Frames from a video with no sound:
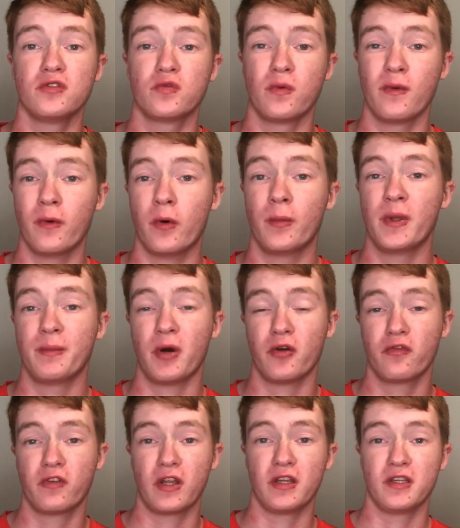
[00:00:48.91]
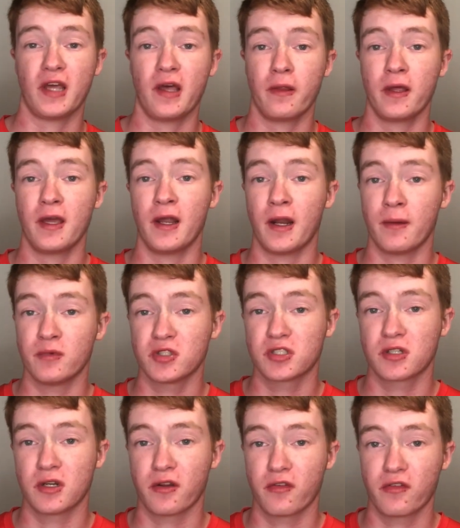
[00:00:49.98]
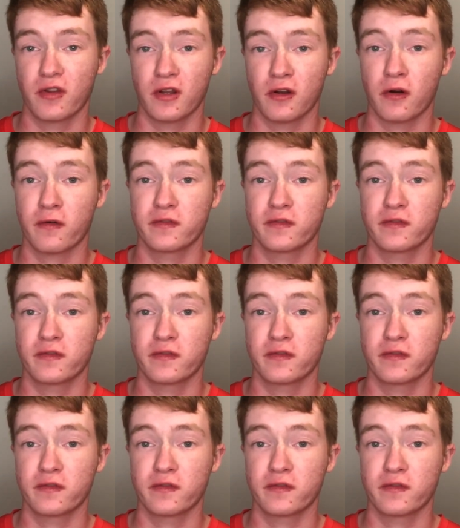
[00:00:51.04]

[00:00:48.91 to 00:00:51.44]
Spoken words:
we will be posting daily, and I'm just going to send it off